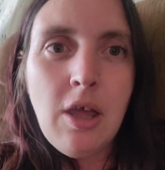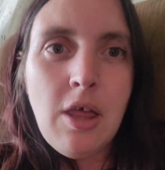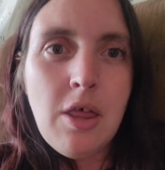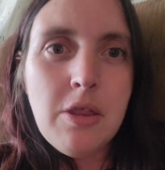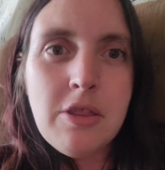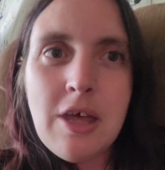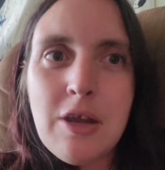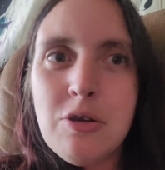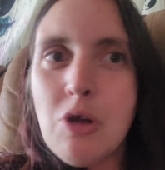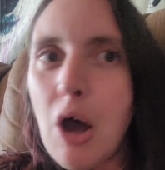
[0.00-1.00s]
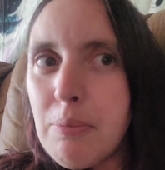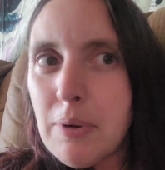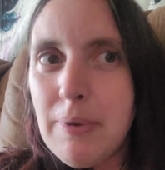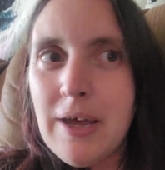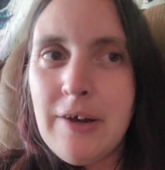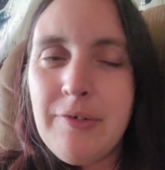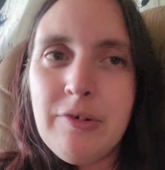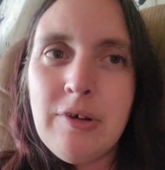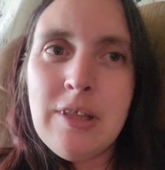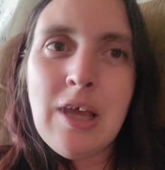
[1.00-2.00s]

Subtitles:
They're not prepared for it. They're